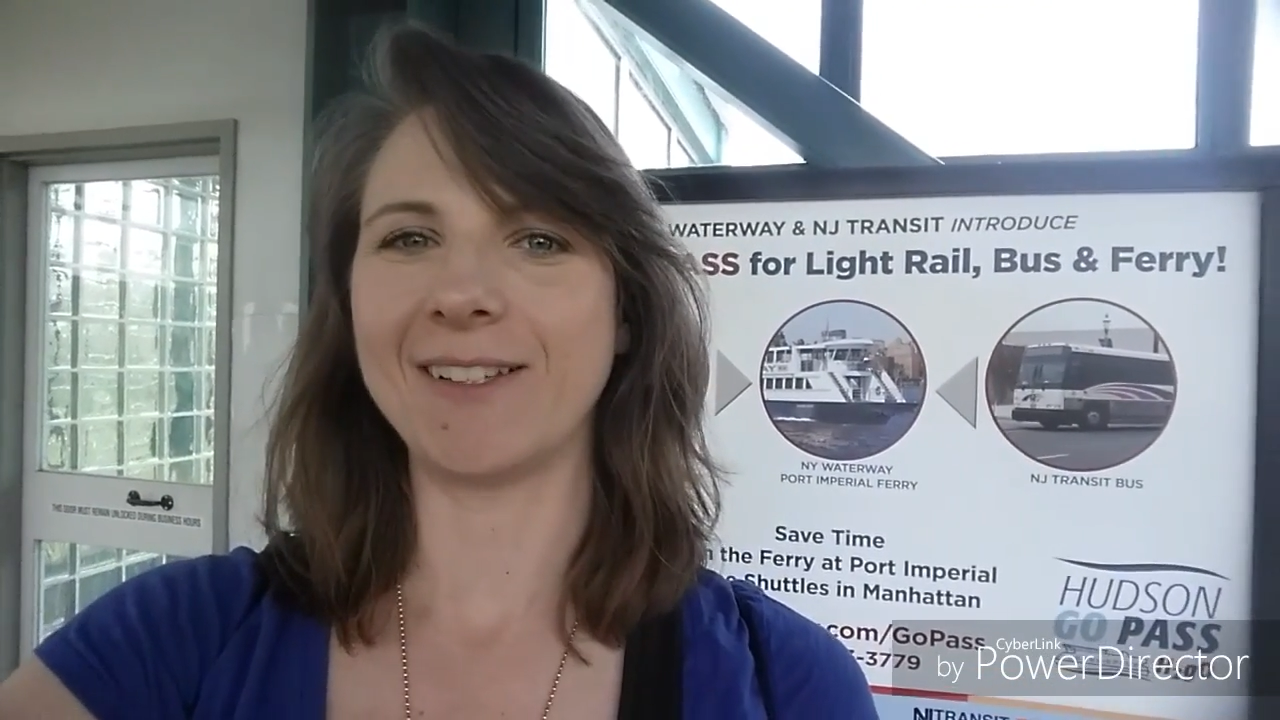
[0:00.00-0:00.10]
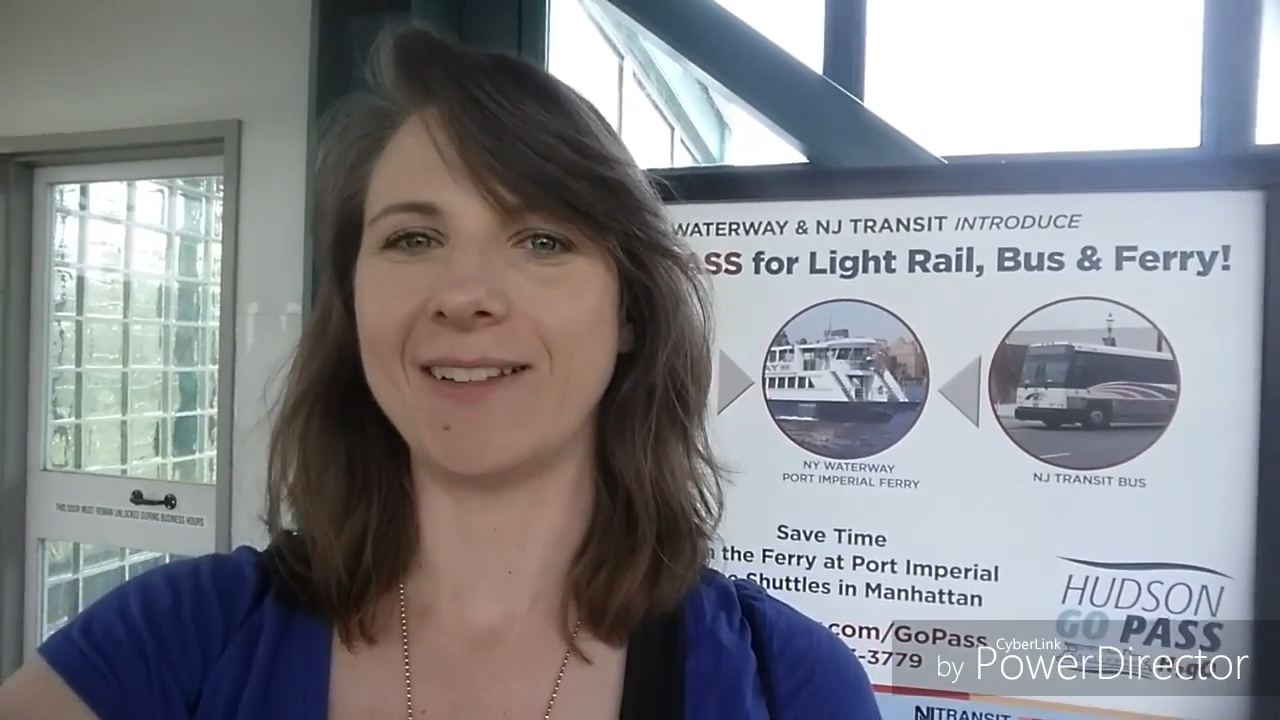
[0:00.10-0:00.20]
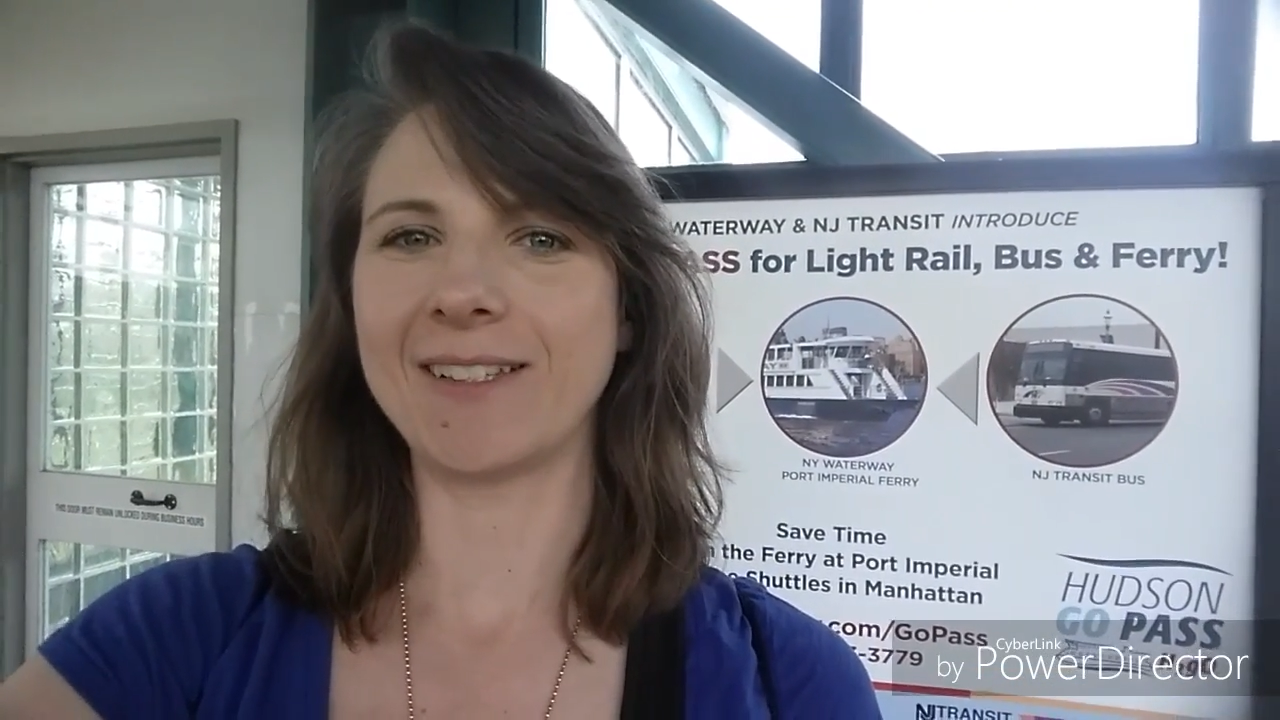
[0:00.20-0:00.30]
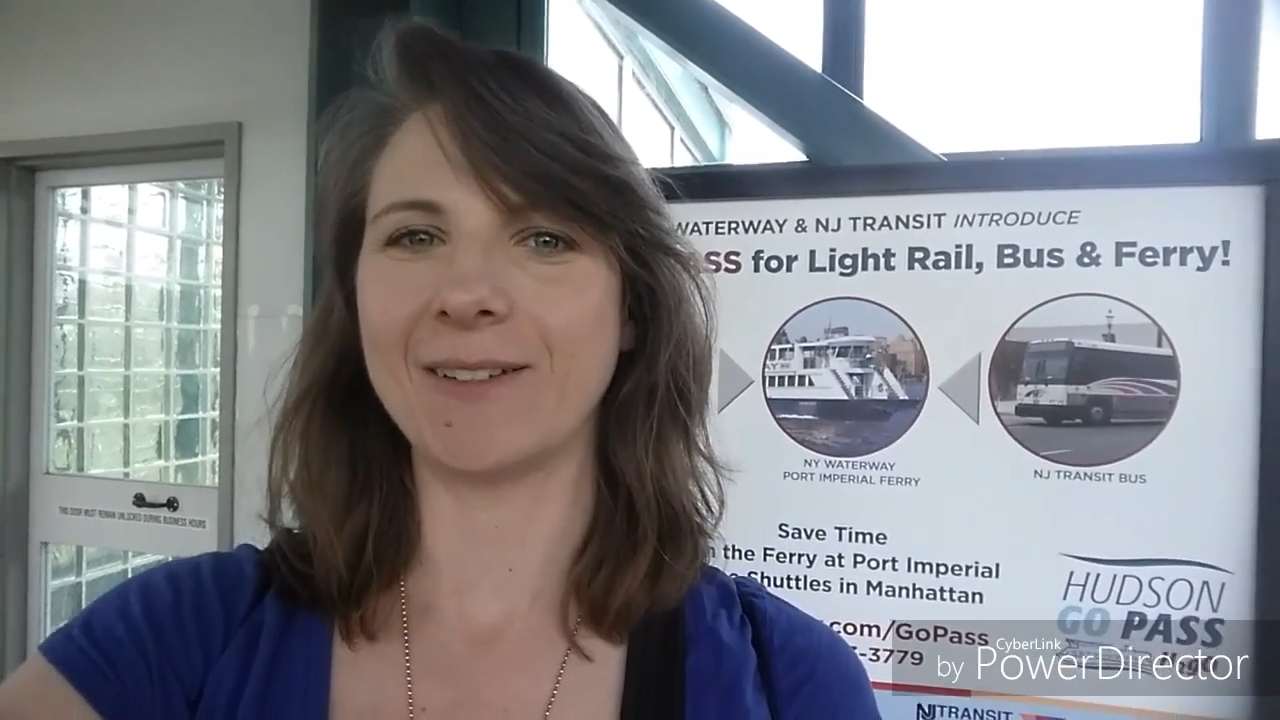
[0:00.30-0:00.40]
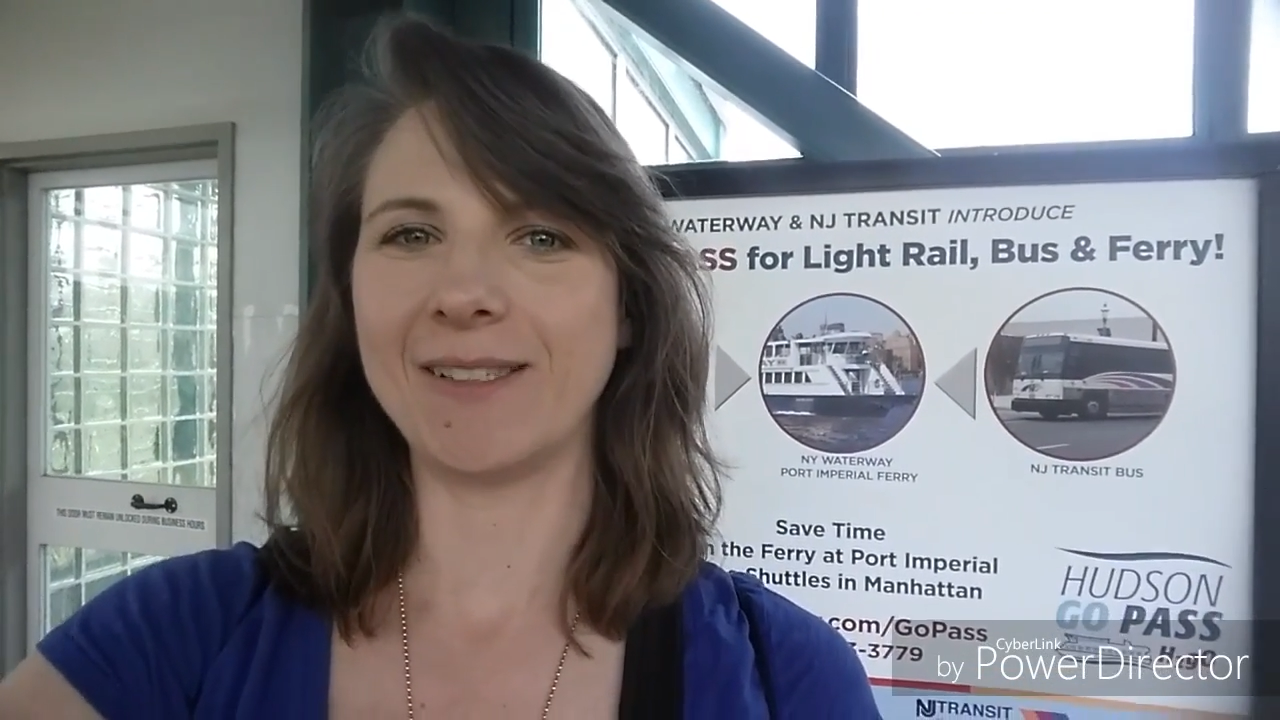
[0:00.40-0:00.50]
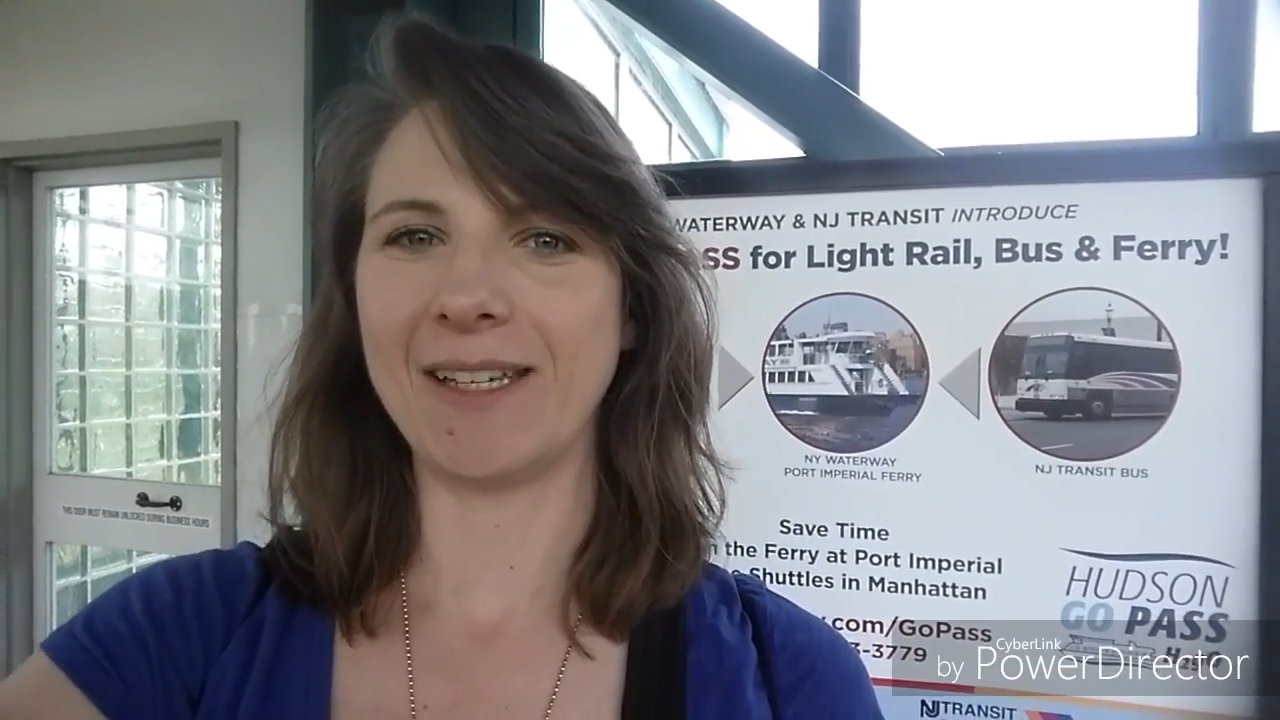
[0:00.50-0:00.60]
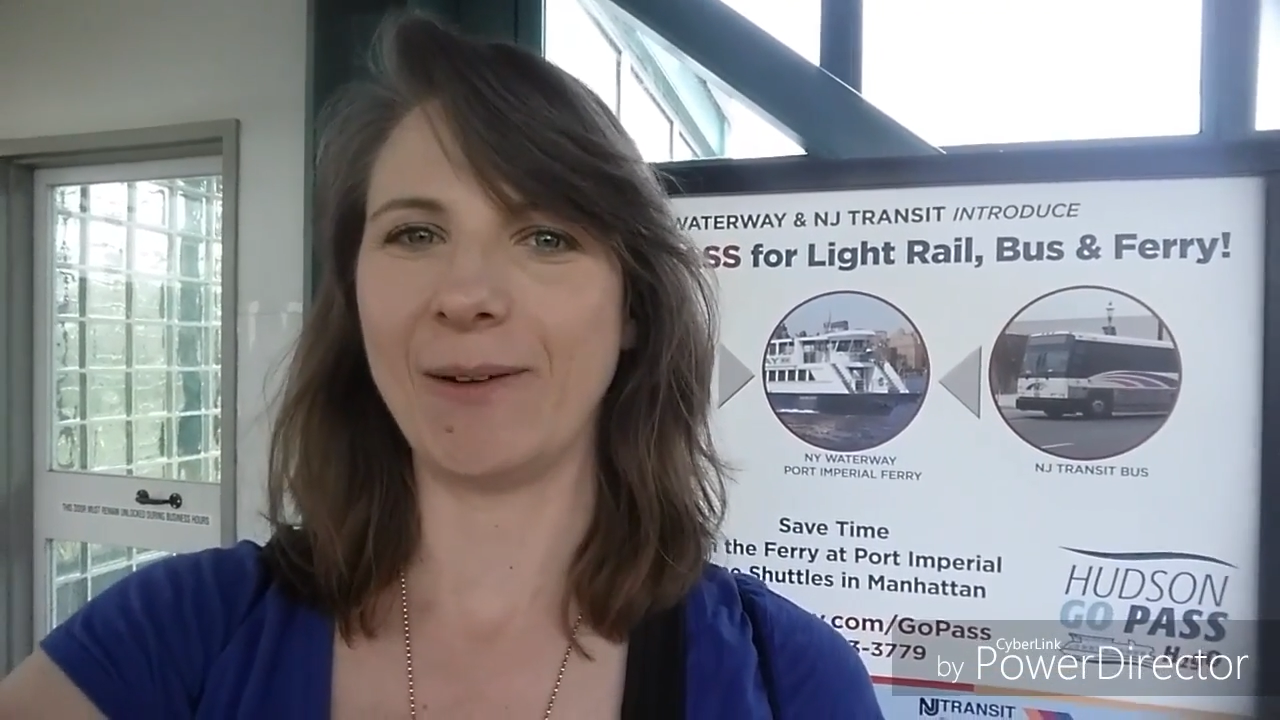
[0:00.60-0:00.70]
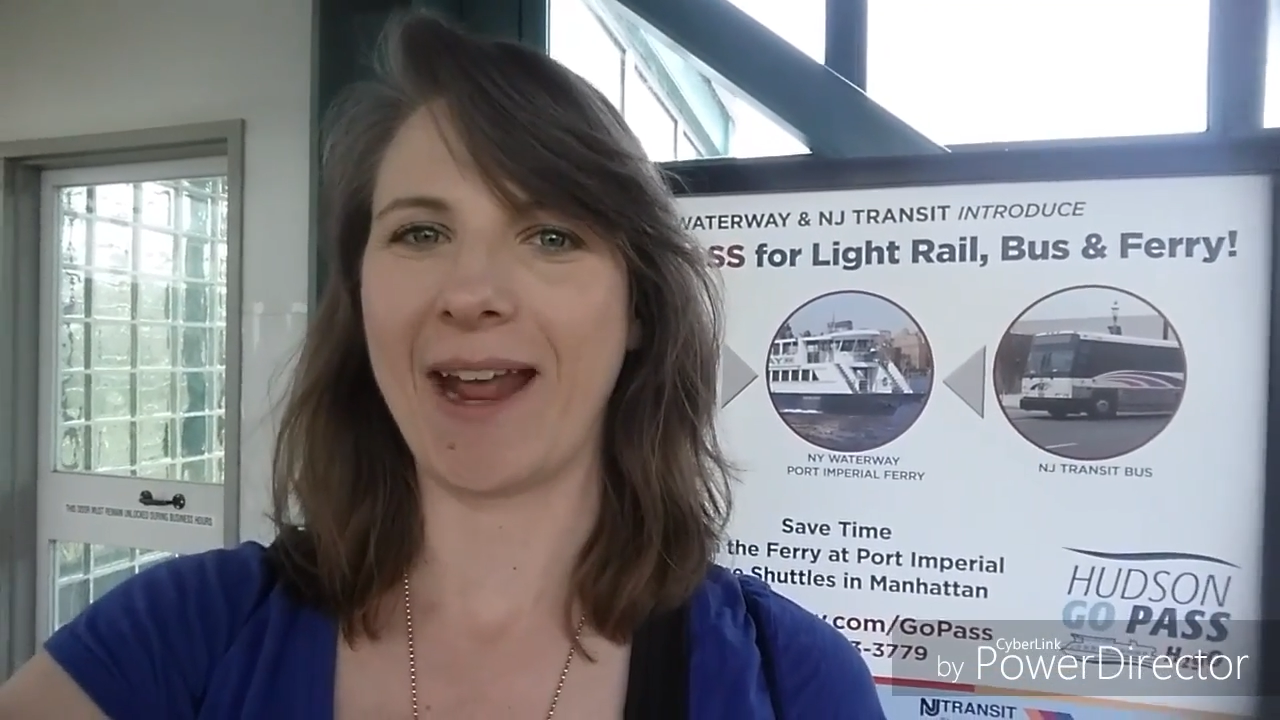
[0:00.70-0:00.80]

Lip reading: So let's go see